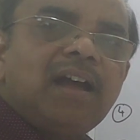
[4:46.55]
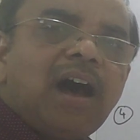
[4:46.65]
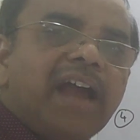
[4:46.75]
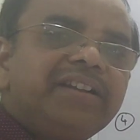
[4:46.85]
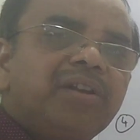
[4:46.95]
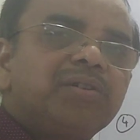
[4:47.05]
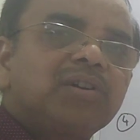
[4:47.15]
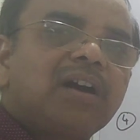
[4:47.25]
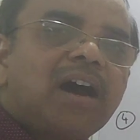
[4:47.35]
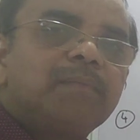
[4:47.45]

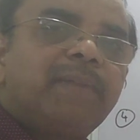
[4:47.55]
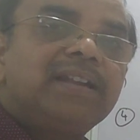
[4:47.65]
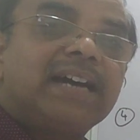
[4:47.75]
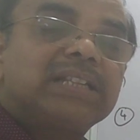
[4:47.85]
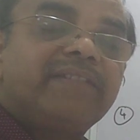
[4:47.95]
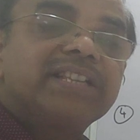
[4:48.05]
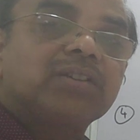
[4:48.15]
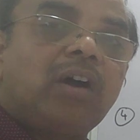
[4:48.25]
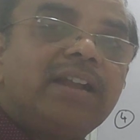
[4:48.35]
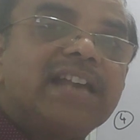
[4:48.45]
Hydrocarbon, otherwise
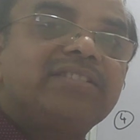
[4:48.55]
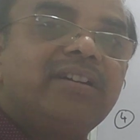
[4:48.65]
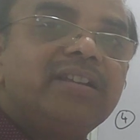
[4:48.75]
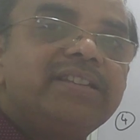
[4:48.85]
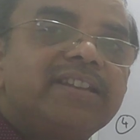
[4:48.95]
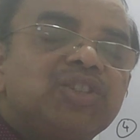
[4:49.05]
called as oleaginous